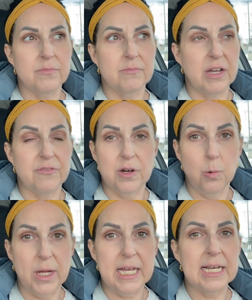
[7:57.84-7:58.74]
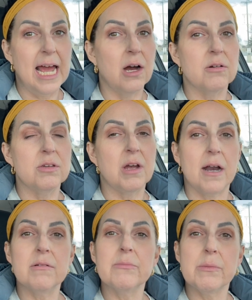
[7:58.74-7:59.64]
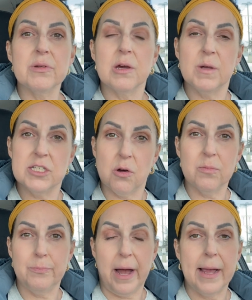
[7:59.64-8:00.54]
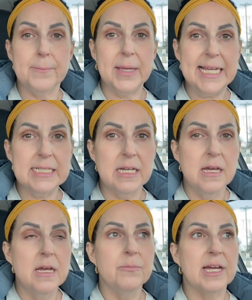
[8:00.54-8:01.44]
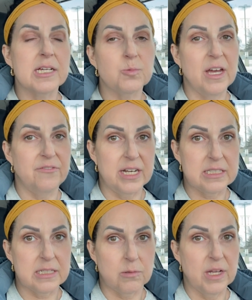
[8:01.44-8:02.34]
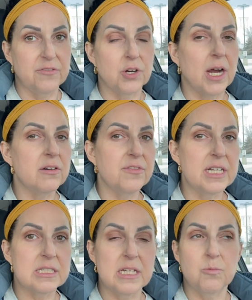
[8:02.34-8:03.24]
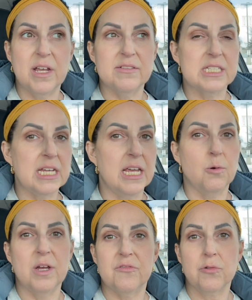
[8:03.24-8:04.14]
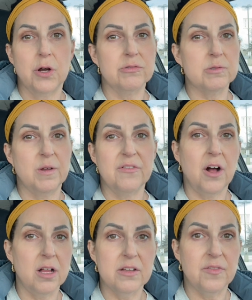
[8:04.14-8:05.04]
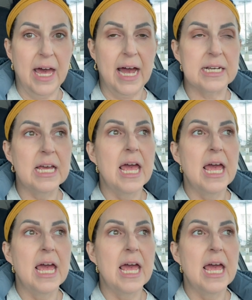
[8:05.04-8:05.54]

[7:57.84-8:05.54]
every week. Now you got to remember that we don't buy meat because we have venison. We have ground venison, we have steak, we roast, we have all of that.